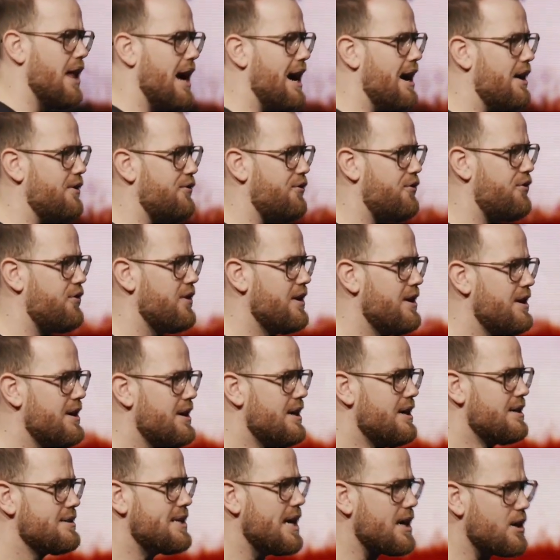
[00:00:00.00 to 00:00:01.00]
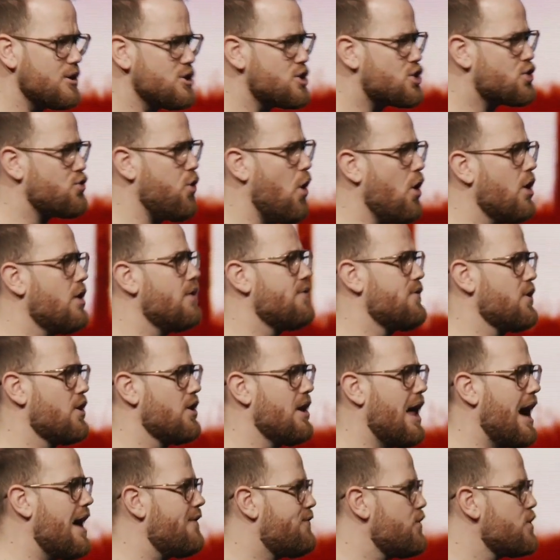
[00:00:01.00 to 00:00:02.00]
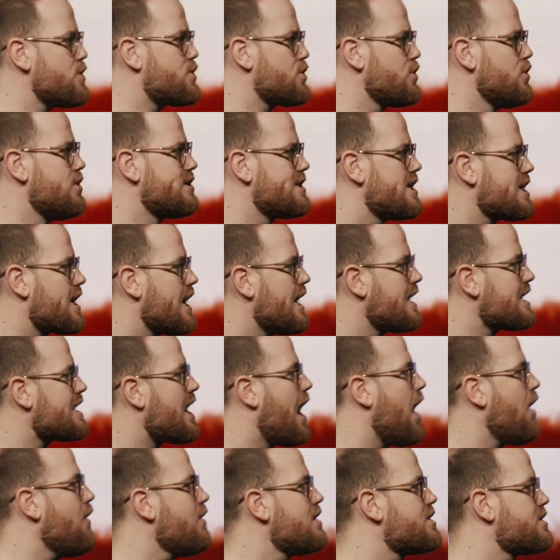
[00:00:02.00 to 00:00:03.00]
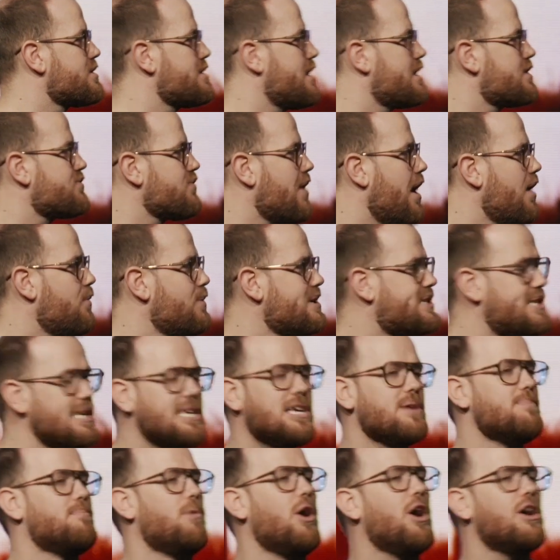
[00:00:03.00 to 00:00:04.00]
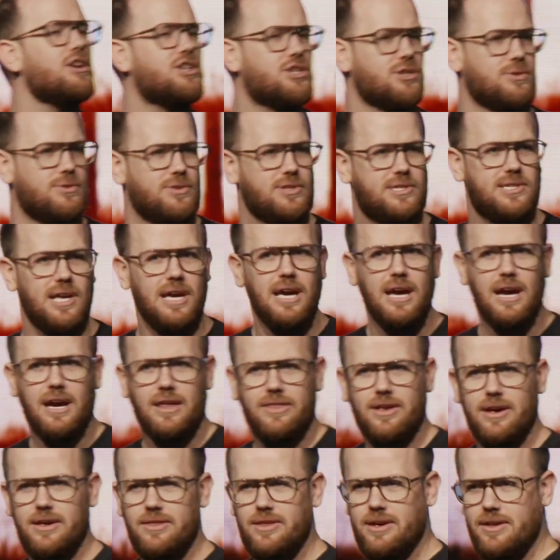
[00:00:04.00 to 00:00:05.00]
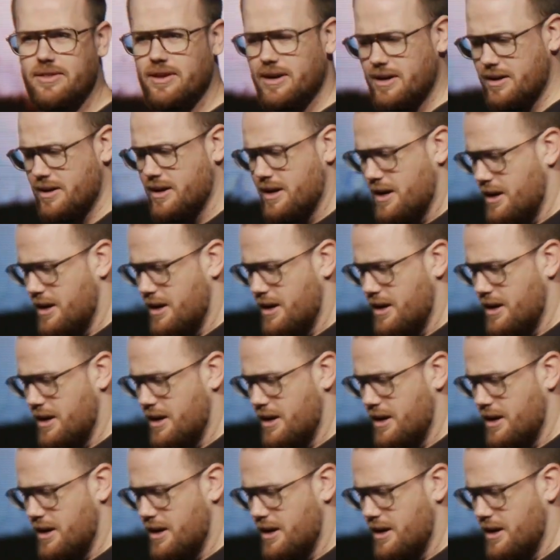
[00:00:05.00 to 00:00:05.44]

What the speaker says: life? Take control of your life. You choose. It encourages us, right? We see commercials, the